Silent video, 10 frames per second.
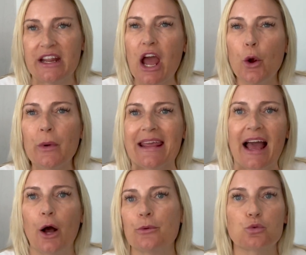It only
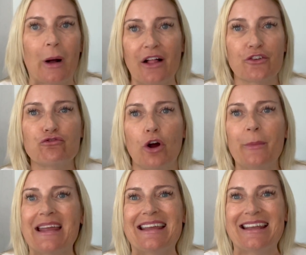helps while the
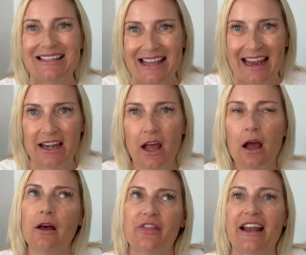grommet is in,
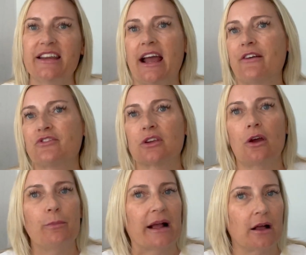and then you have to
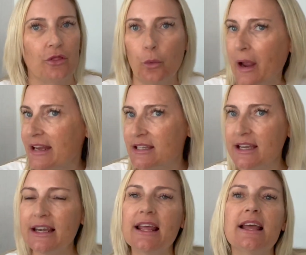go back on the
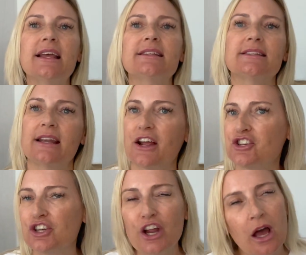waiting list. And
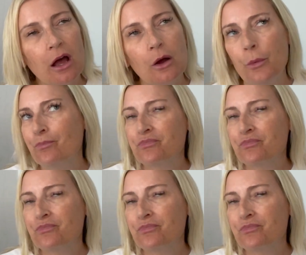as you know,